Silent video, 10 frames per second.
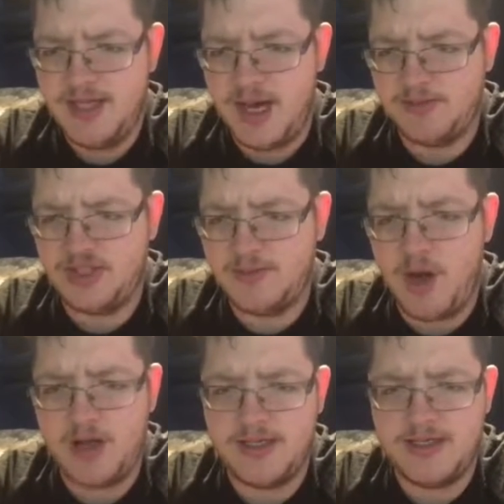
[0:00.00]
It was a
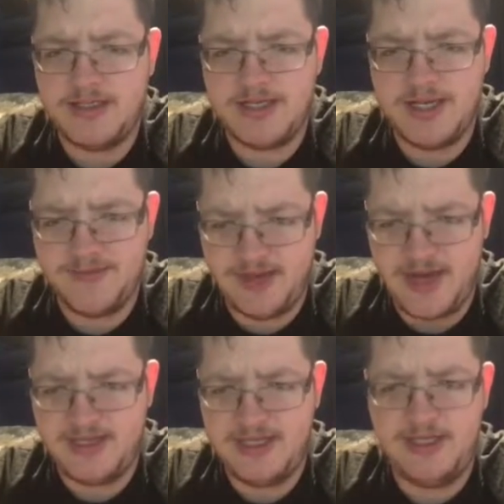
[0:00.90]
spark I needed to live
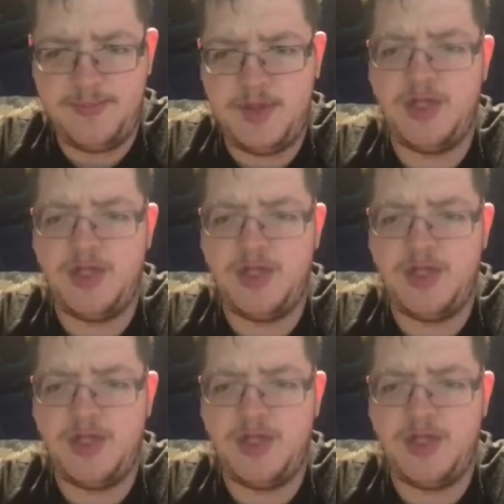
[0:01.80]
again. DDP